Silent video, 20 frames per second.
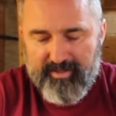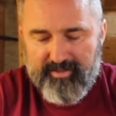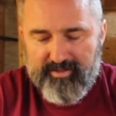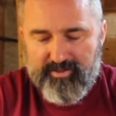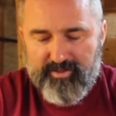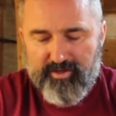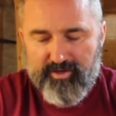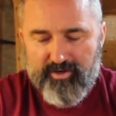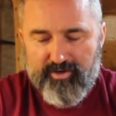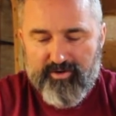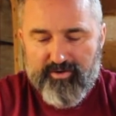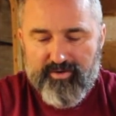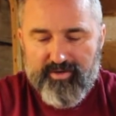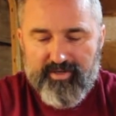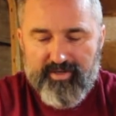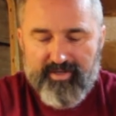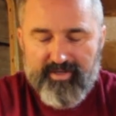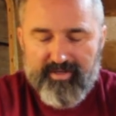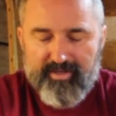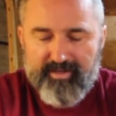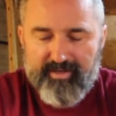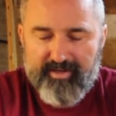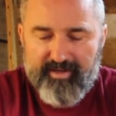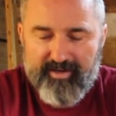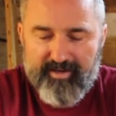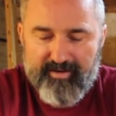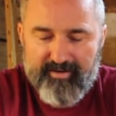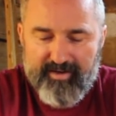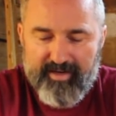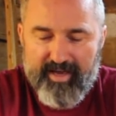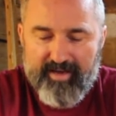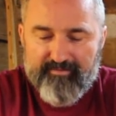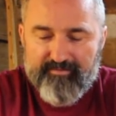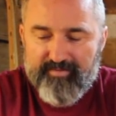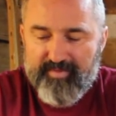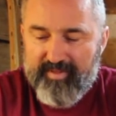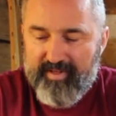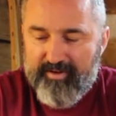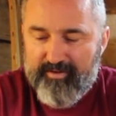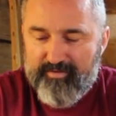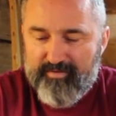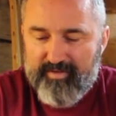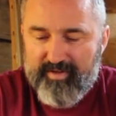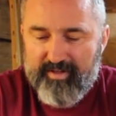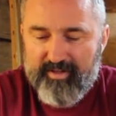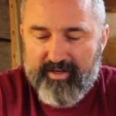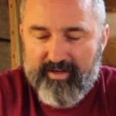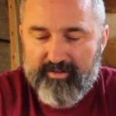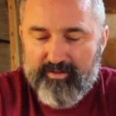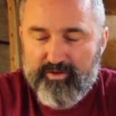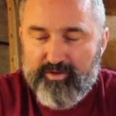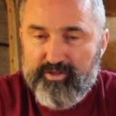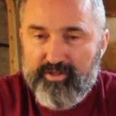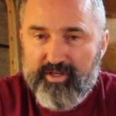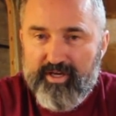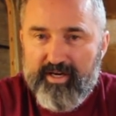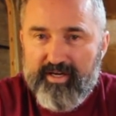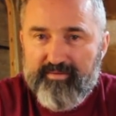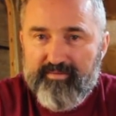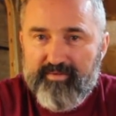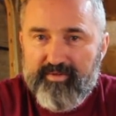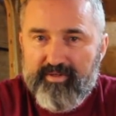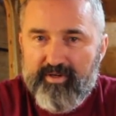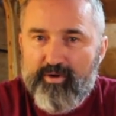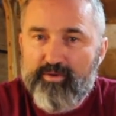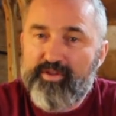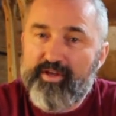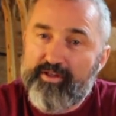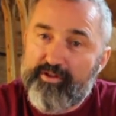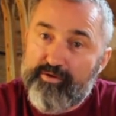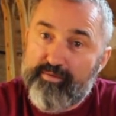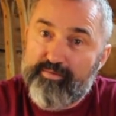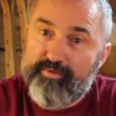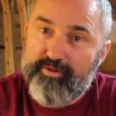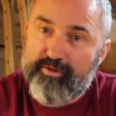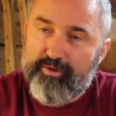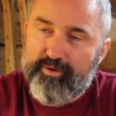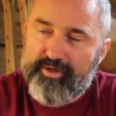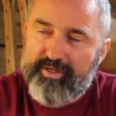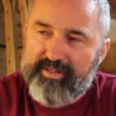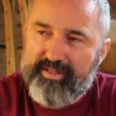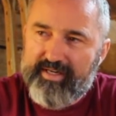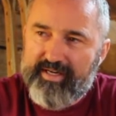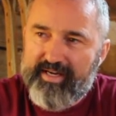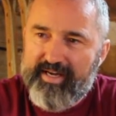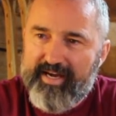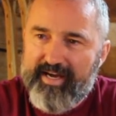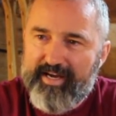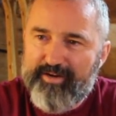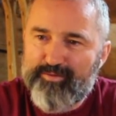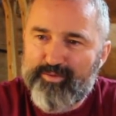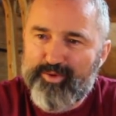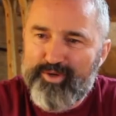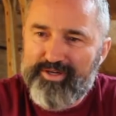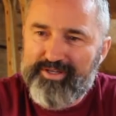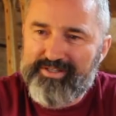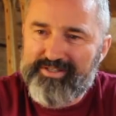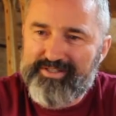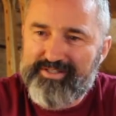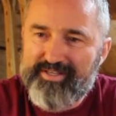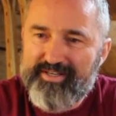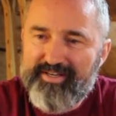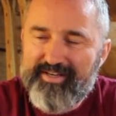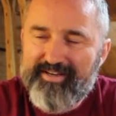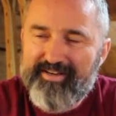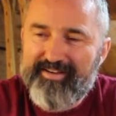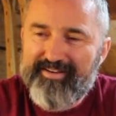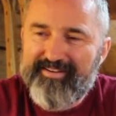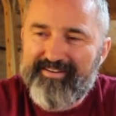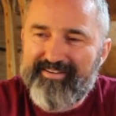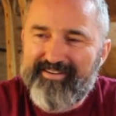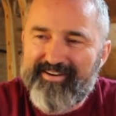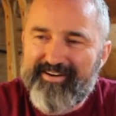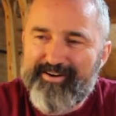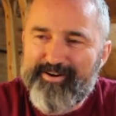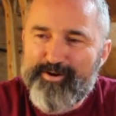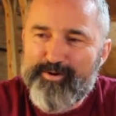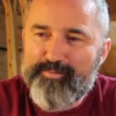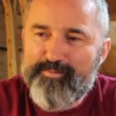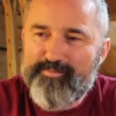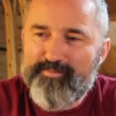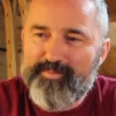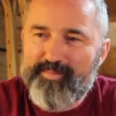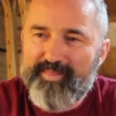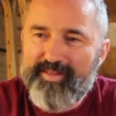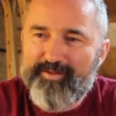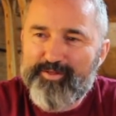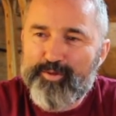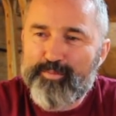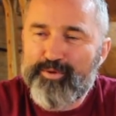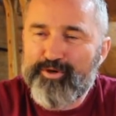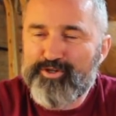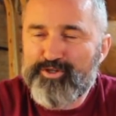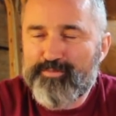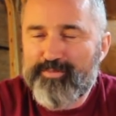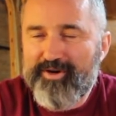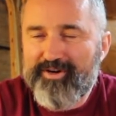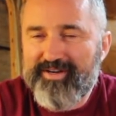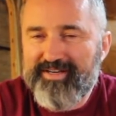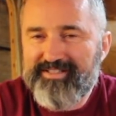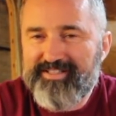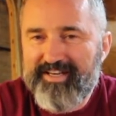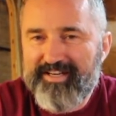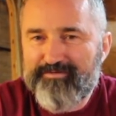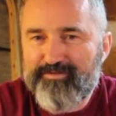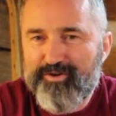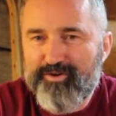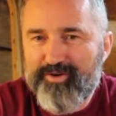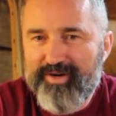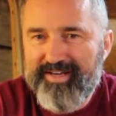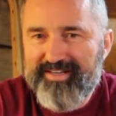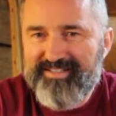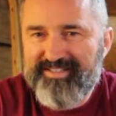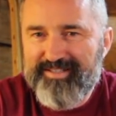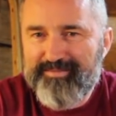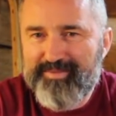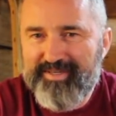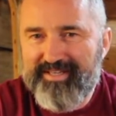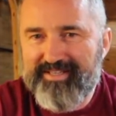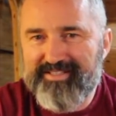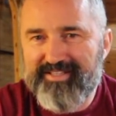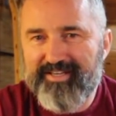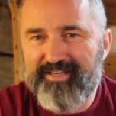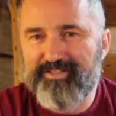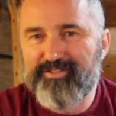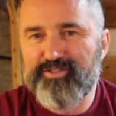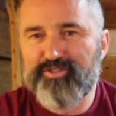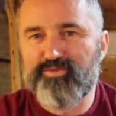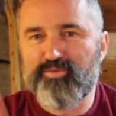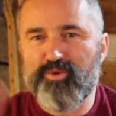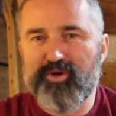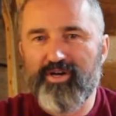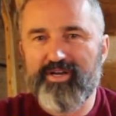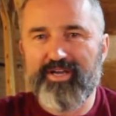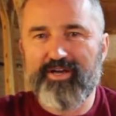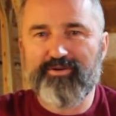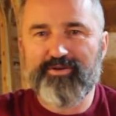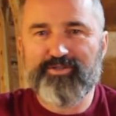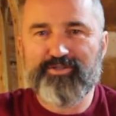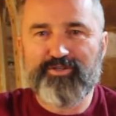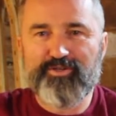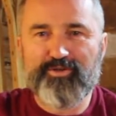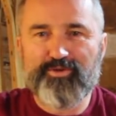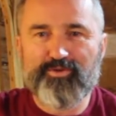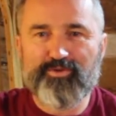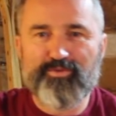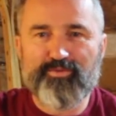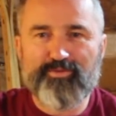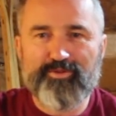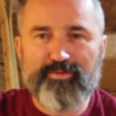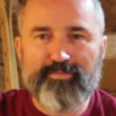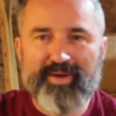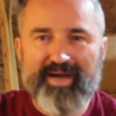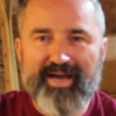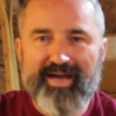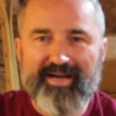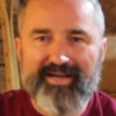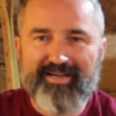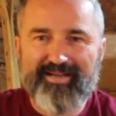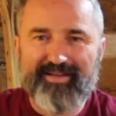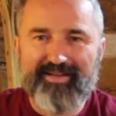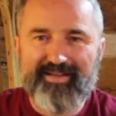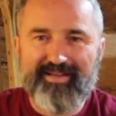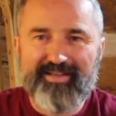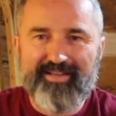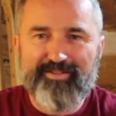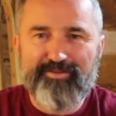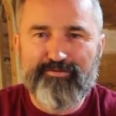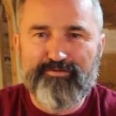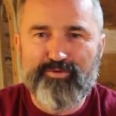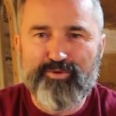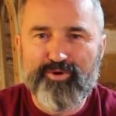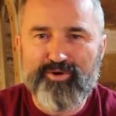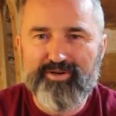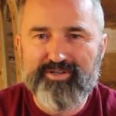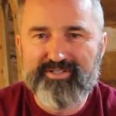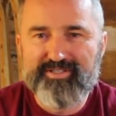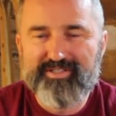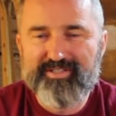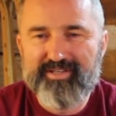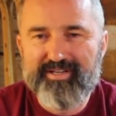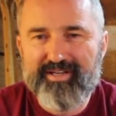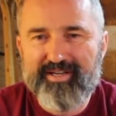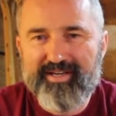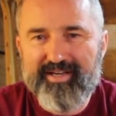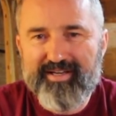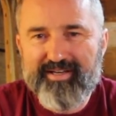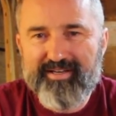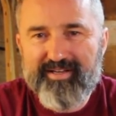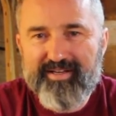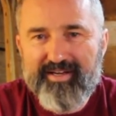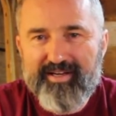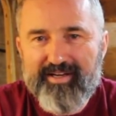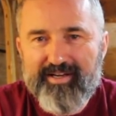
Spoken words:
So again, you know, I learned a lot. Oh, the other learning that I had was the birch bark I take for granted, because I can just walk out into the back in the forest, and